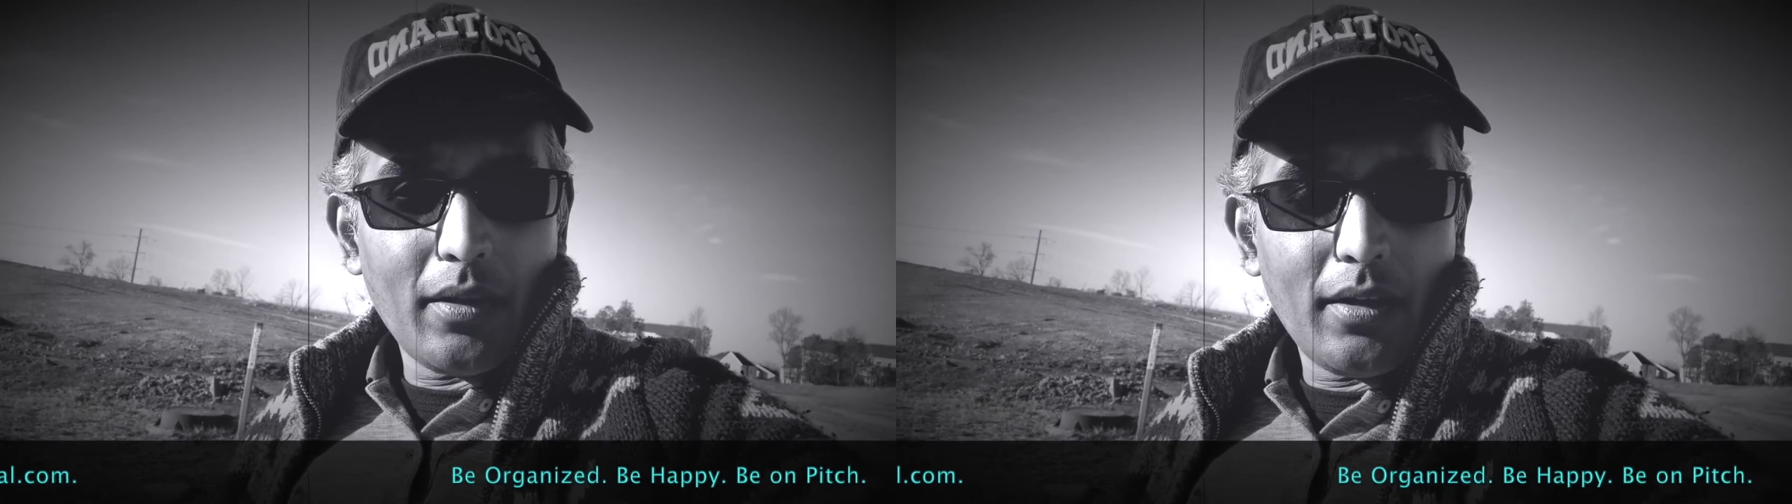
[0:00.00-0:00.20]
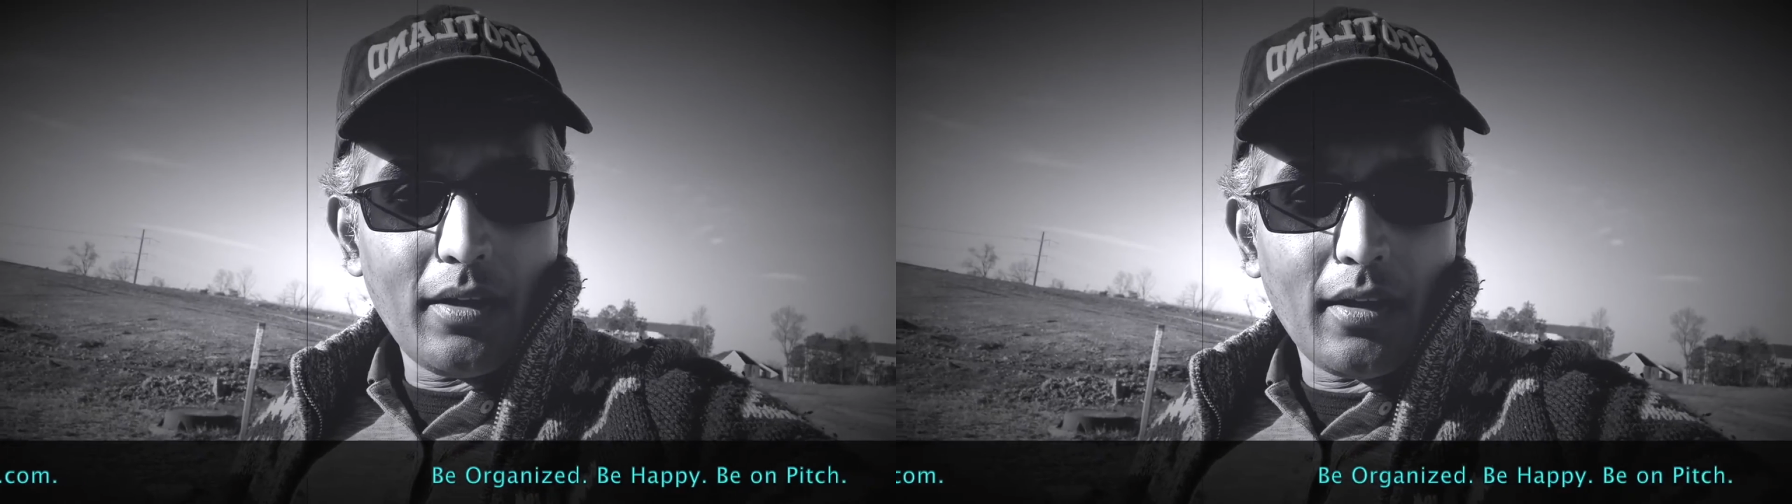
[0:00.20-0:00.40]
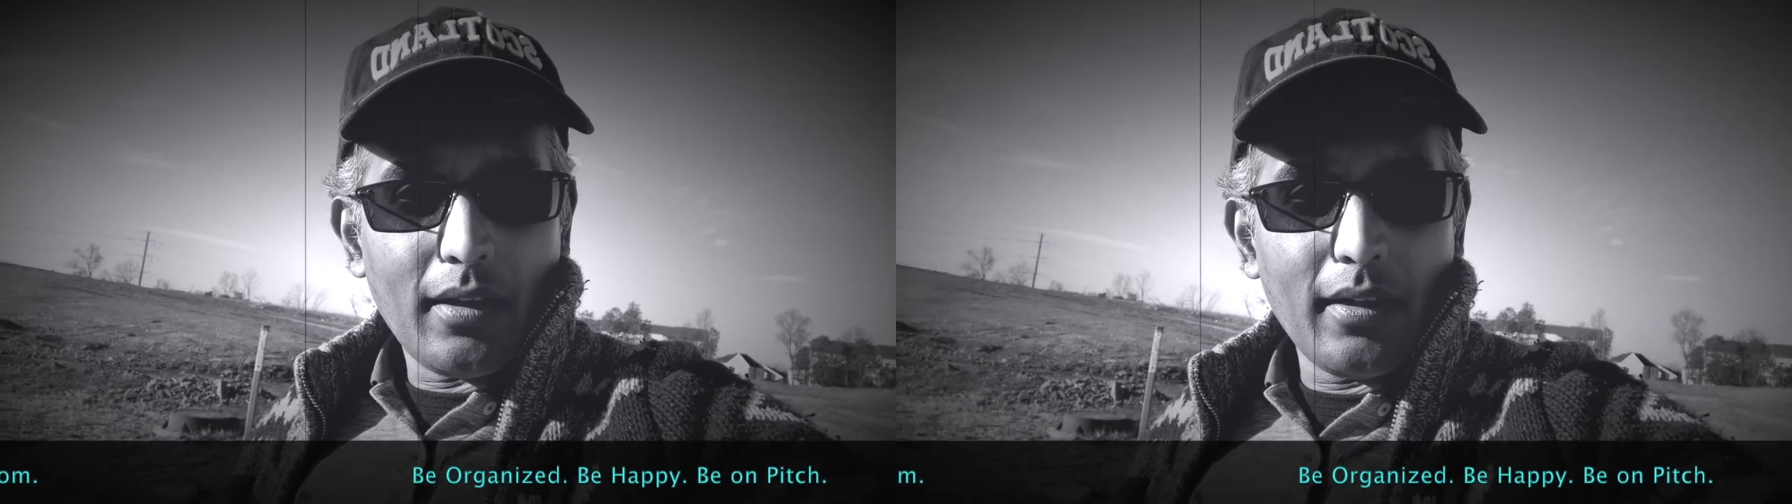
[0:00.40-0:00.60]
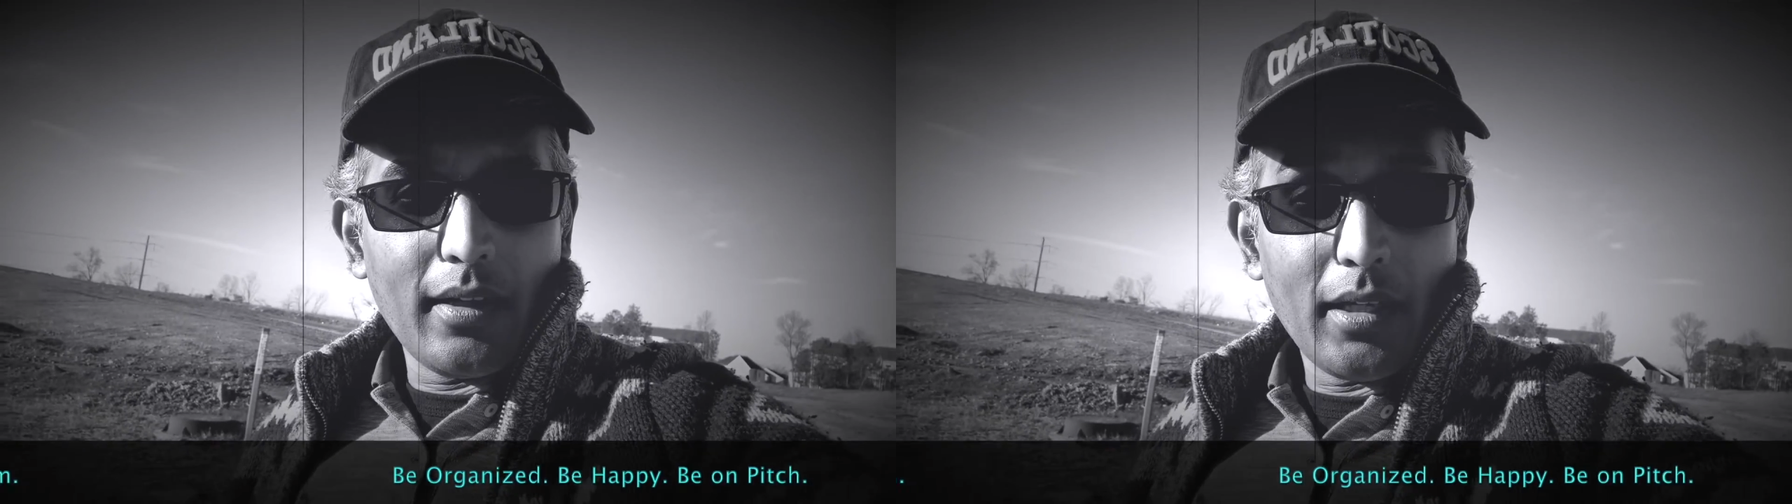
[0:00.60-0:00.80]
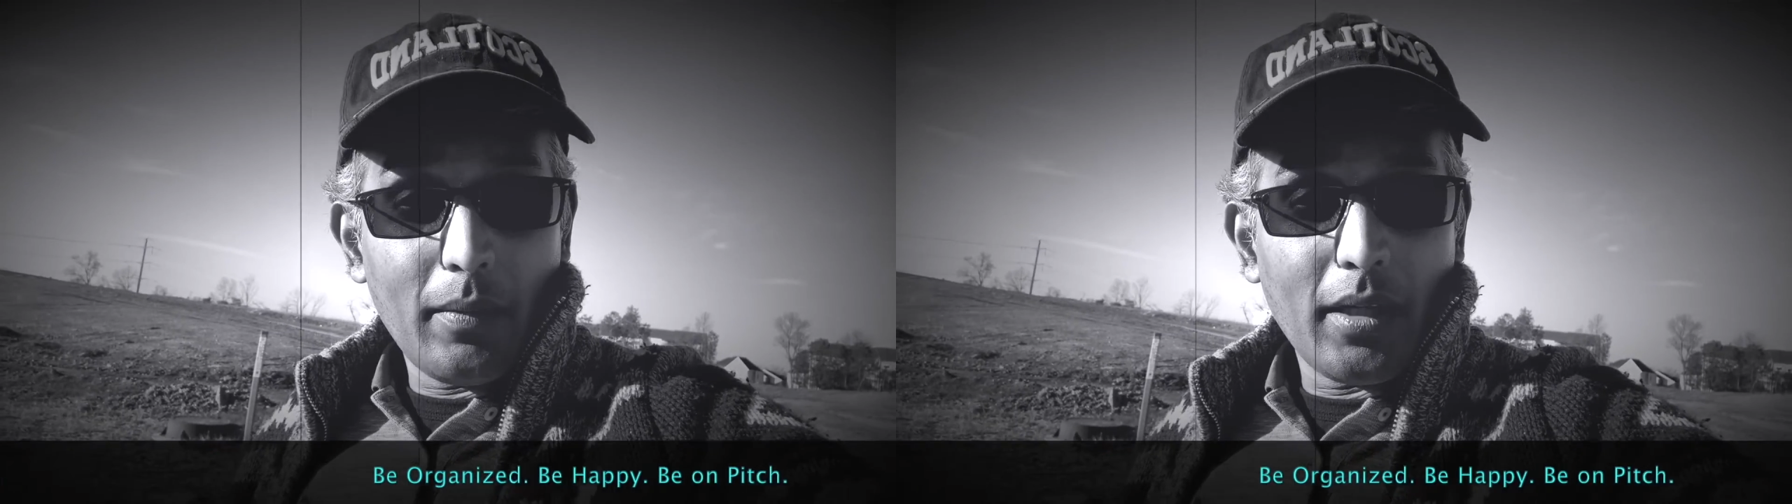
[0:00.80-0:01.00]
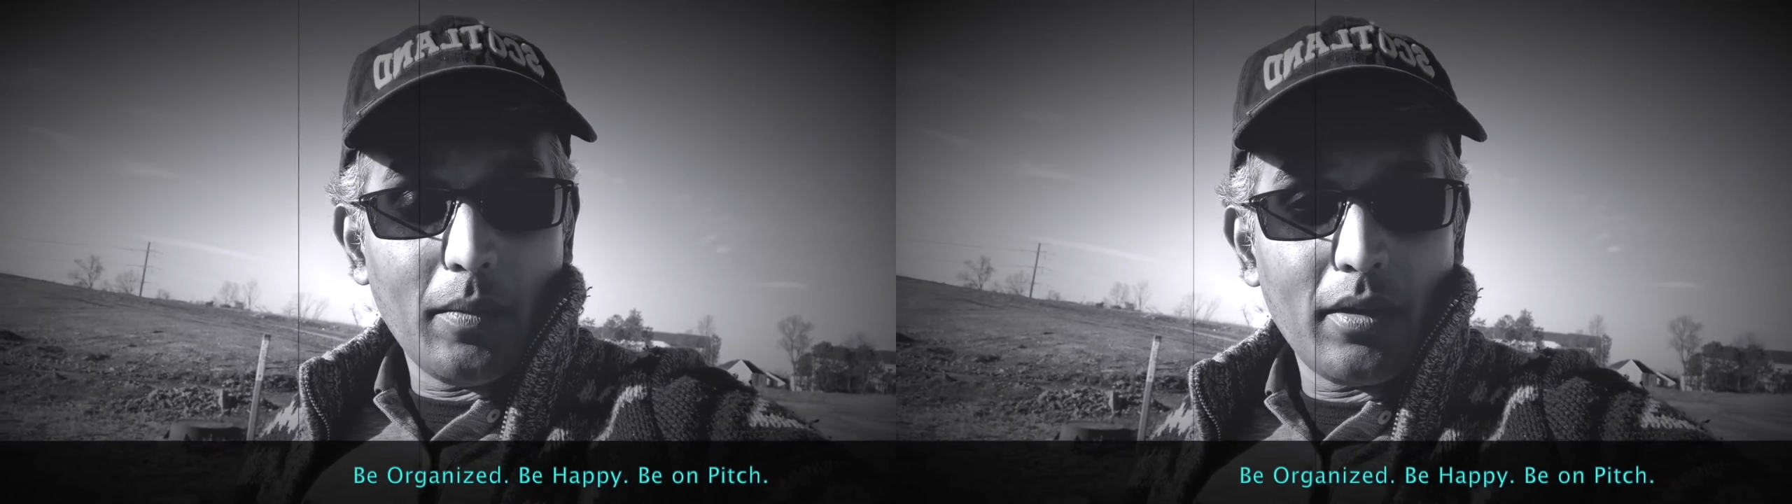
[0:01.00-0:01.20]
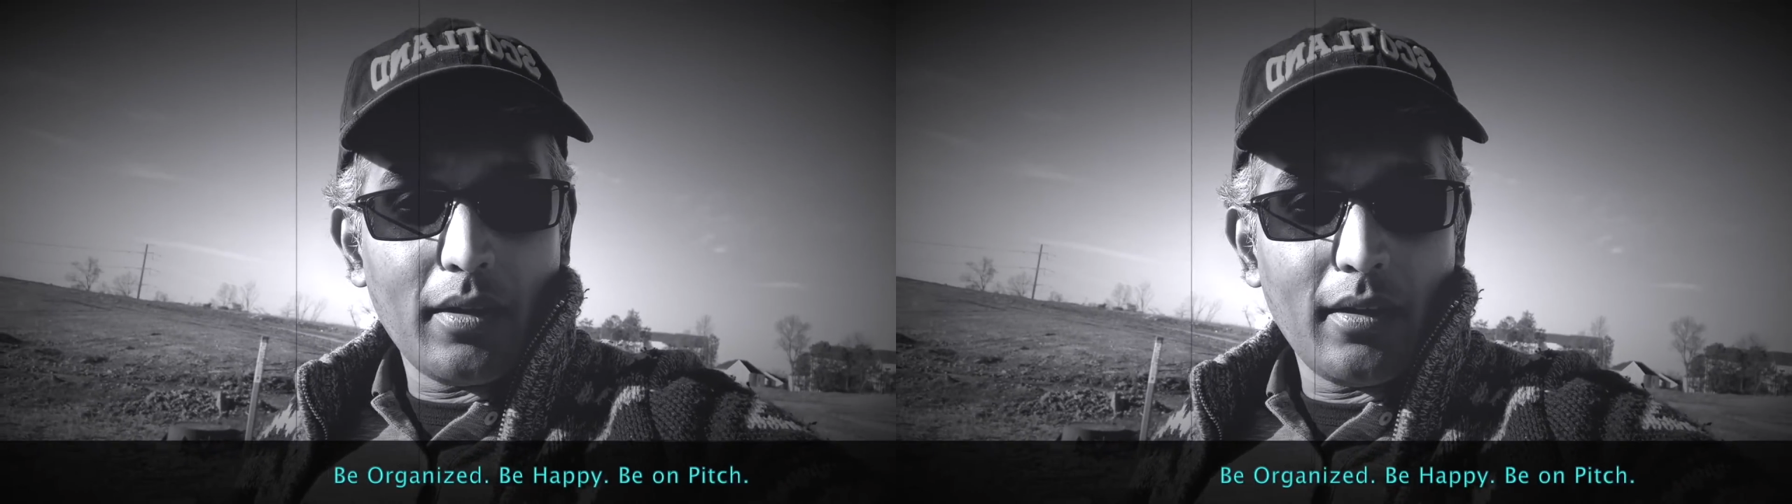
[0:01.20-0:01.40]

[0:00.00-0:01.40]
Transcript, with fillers: to talk a little bit about